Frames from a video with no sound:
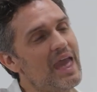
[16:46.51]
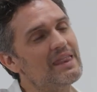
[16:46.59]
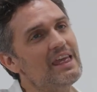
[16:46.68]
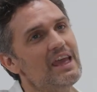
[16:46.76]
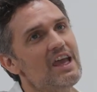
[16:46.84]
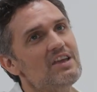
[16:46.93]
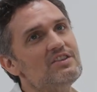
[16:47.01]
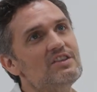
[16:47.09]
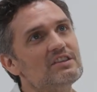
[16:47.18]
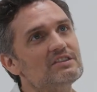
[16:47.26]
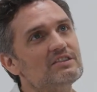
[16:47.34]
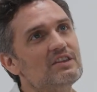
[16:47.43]
And
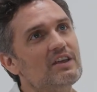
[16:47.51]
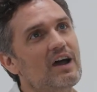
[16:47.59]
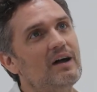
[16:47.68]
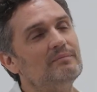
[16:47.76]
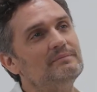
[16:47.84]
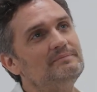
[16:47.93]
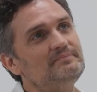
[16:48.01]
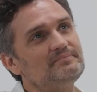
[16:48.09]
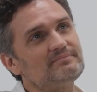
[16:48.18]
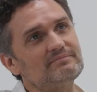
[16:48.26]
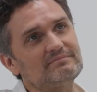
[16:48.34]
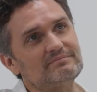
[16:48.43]
can
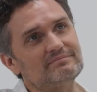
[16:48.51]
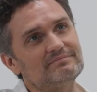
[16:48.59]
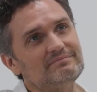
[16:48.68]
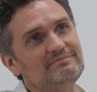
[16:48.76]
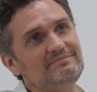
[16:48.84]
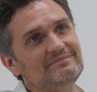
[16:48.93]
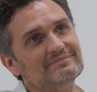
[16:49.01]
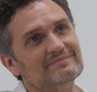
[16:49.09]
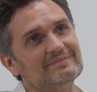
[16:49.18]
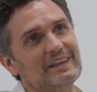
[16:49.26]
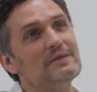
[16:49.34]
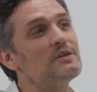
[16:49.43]

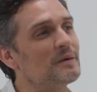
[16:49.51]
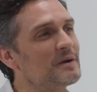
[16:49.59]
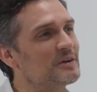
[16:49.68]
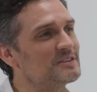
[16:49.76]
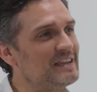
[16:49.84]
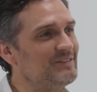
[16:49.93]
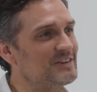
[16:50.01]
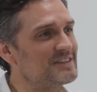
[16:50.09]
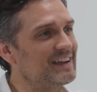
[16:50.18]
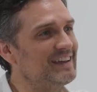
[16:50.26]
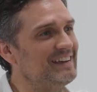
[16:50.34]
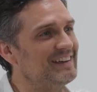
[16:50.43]
we talk about Christine for a
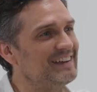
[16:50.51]
second?